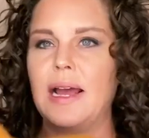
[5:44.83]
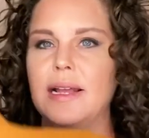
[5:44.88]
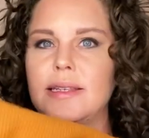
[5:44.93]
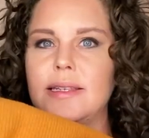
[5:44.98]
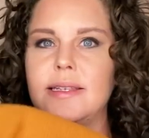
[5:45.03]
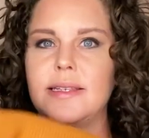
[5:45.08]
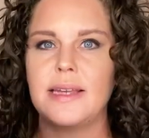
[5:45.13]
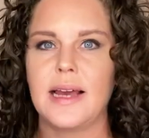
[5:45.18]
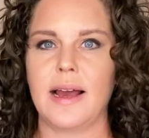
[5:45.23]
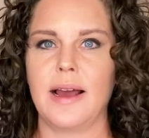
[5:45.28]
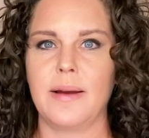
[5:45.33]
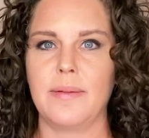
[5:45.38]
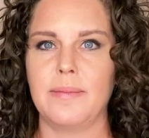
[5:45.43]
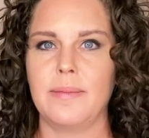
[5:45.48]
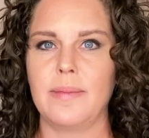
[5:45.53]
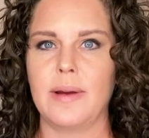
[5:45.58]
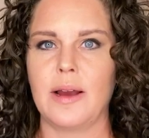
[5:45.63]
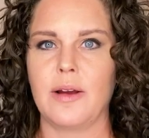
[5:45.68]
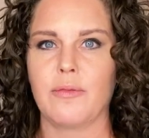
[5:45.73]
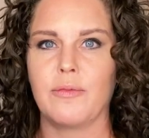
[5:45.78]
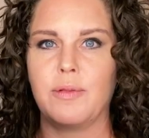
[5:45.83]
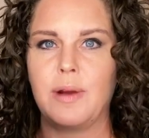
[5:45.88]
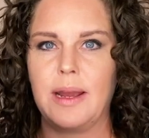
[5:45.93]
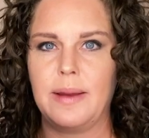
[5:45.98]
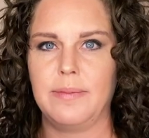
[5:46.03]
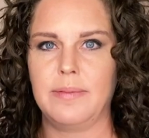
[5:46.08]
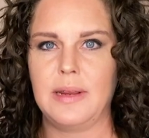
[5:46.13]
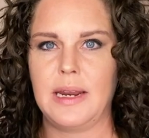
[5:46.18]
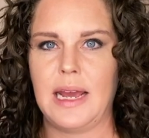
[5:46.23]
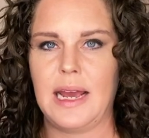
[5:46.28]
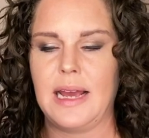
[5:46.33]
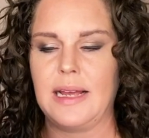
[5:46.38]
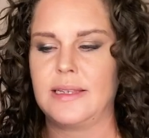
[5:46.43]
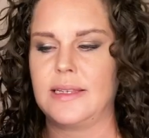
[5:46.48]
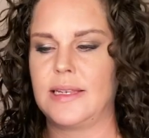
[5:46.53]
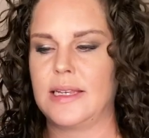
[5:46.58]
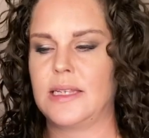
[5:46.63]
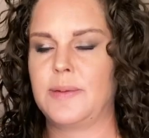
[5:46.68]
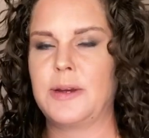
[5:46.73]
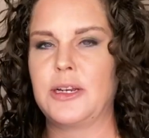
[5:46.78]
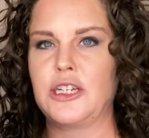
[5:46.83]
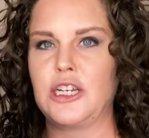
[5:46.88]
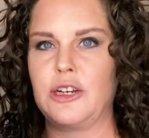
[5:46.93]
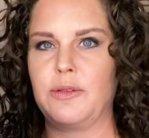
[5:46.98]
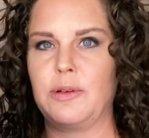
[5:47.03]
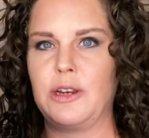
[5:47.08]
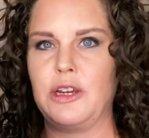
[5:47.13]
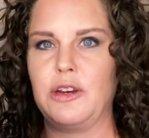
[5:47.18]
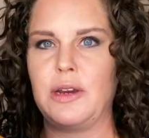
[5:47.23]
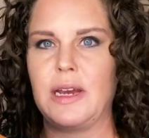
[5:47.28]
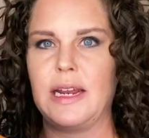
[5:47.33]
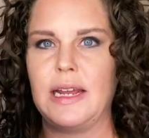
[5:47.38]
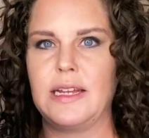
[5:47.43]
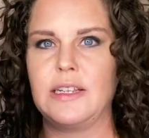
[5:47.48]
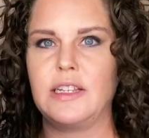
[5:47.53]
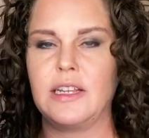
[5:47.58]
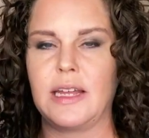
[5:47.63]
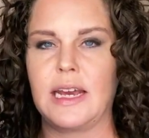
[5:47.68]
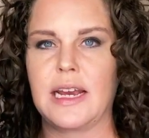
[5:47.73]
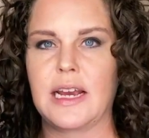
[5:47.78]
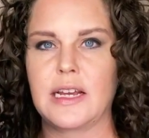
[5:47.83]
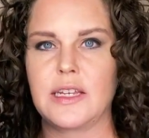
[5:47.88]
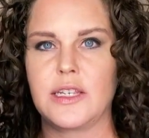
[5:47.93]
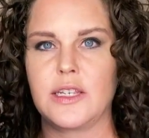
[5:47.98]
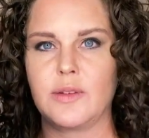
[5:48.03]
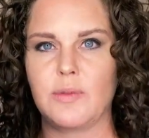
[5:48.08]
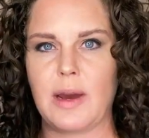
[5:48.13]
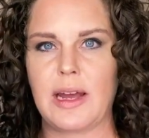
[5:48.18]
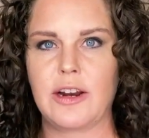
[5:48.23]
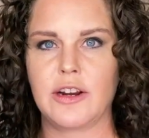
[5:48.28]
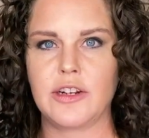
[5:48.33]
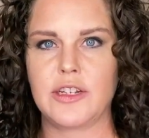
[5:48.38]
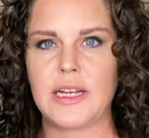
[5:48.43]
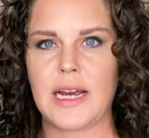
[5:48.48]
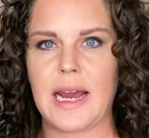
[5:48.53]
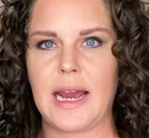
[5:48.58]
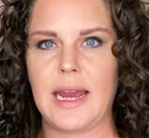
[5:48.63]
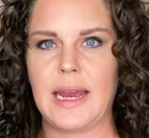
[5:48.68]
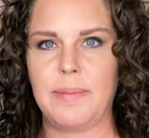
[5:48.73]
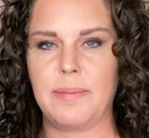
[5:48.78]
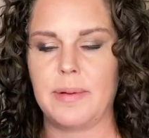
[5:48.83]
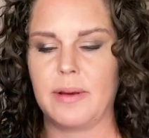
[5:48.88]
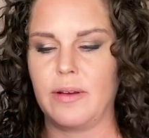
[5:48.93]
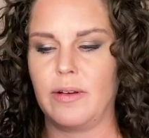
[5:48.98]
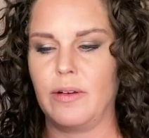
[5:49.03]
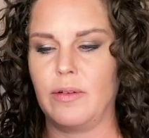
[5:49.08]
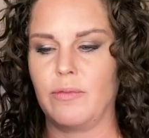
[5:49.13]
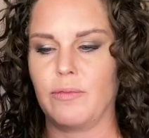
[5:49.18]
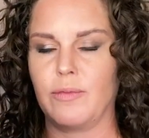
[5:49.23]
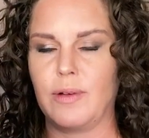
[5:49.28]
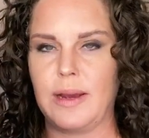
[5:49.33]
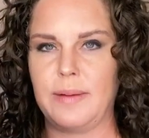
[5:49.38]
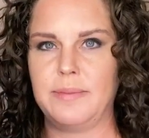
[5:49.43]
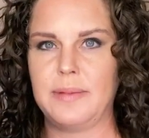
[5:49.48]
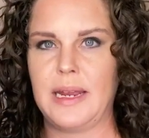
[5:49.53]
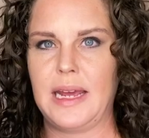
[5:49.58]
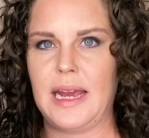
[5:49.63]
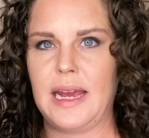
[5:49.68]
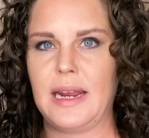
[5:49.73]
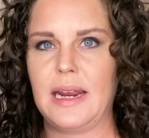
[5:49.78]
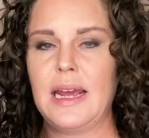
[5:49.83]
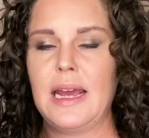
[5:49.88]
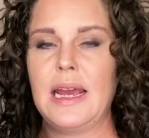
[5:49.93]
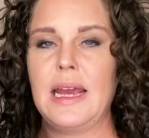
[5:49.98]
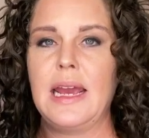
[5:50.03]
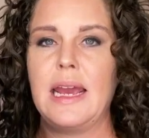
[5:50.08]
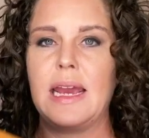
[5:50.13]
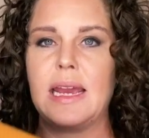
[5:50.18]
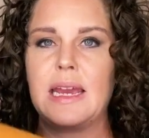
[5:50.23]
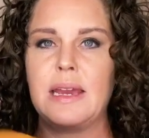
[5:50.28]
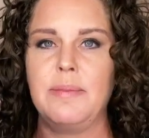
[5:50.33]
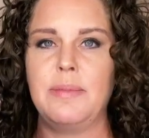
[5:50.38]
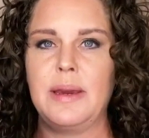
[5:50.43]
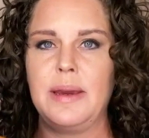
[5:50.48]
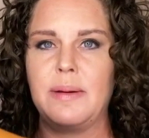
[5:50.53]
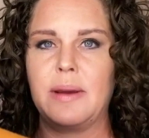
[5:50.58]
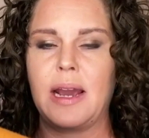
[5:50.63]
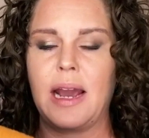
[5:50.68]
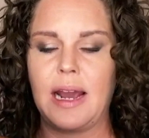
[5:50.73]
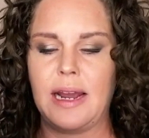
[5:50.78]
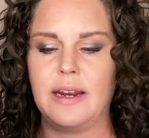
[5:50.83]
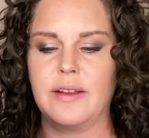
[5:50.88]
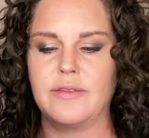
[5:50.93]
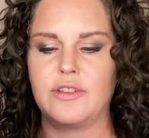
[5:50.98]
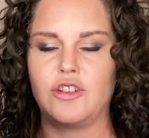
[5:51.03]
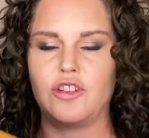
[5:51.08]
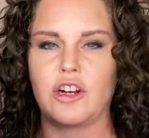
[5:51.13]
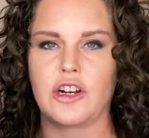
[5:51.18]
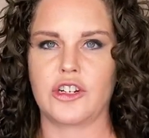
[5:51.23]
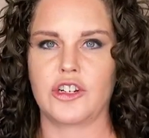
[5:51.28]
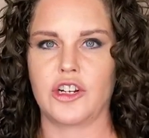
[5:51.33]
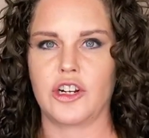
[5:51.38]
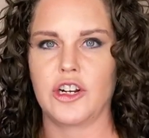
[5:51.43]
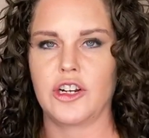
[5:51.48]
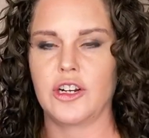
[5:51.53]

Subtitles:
some rib knits, especially when you get into like a sweater type rib knit, it can be kind of structured.